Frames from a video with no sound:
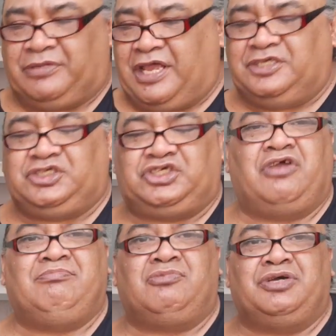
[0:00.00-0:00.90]
That is
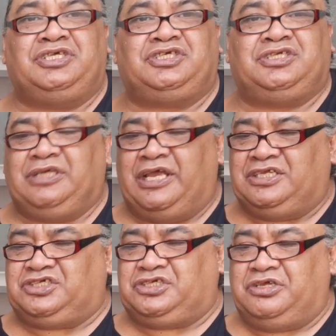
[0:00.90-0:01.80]
so moist,
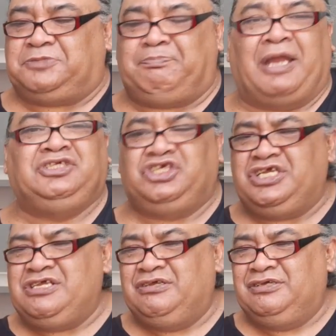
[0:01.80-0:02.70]
and it's so
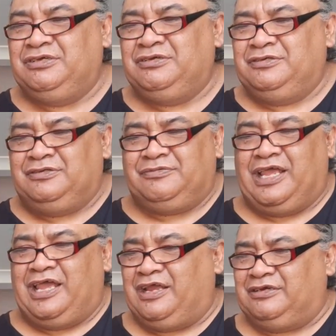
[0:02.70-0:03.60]
spongy,
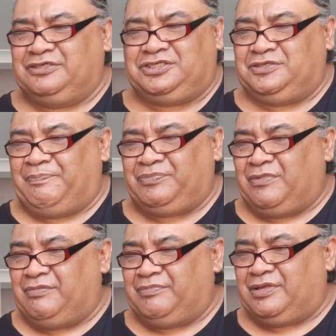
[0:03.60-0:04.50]
and
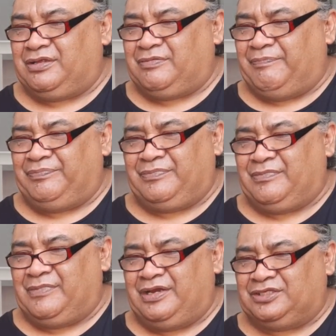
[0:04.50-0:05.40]

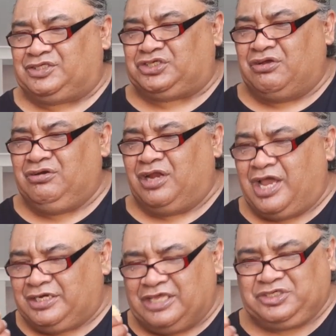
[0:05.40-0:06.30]
it's so
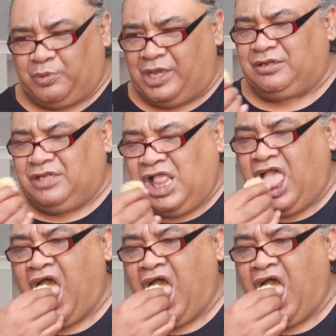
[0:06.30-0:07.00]
light as well.